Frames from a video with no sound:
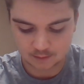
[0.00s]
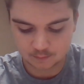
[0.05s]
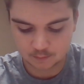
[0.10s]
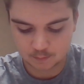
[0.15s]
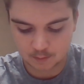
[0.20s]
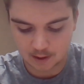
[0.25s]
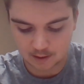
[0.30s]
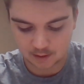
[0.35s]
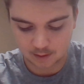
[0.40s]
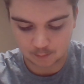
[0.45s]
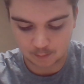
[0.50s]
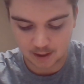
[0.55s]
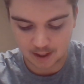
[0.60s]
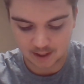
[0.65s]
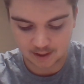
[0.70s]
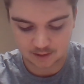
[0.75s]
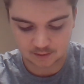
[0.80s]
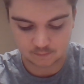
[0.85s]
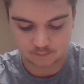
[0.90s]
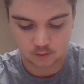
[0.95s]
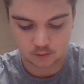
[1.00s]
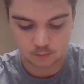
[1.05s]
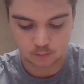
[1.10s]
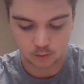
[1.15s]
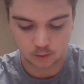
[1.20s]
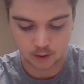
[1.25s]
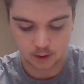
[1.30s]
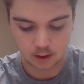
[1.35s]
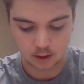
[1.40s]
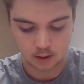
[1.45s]
It's probably a biased
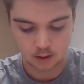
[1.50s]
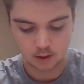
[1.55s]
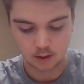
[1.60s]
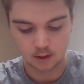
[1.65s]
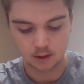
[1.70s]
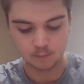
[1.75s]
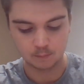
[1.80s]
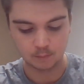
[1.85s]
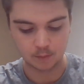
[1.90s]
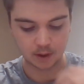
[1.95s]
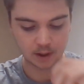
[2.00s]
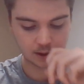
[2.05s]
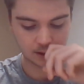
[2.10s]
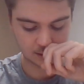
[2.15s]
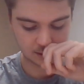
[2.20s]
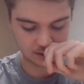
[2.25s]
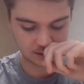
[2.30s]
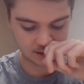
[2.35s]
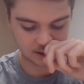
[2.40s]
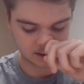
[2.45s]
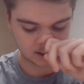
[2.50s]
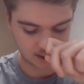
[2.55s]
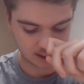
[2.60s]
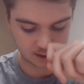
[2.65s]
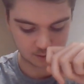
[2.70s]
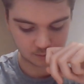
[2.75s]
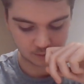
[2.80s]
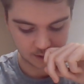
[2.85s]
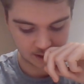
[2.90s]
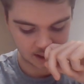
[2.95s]
viewpoint, but that's
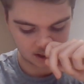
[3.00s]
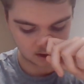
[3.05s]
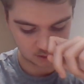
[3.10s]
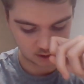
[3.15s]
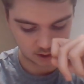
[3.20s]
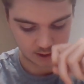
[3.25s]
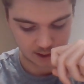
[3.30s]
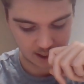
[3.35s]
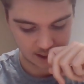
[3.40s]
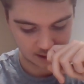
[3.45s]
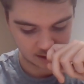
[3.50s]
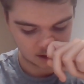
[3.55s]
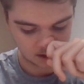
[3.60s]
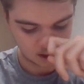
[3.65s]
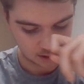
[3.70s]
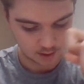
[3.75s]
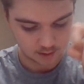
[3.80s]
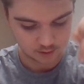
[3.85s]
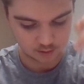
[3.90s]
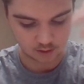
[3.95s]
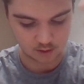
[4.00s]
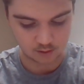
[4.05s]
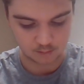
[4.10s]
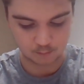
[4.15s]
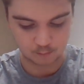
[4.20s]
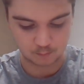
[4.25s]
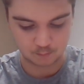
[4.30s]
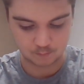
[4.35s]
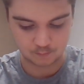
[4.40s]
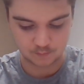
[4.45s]
kind of the way I look at it. So
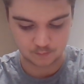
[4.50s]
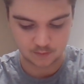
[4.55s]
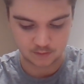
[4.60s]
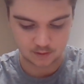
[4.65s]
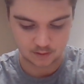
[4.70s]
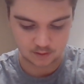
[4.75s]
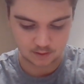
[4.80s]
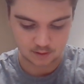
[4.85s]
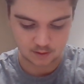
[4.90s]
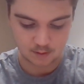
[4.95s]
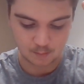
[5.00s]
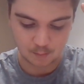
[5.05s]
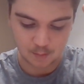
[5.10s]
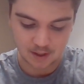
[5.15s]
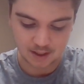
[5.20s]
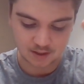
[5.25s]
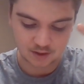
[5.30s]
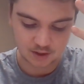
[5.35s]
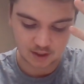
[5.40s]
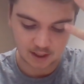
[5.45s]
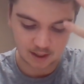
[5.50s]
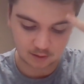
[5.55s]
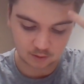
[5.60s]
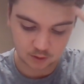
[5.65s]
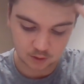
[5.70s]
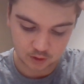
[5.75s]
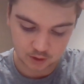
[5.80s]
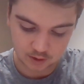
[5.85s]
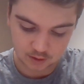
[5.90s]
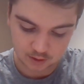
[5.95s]
the big
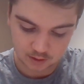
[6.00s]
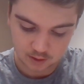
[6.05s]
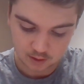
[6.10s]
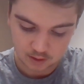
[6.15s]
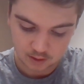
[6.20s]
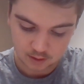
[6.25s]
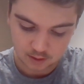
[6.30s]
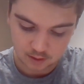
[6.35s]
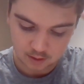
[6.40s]
challenges,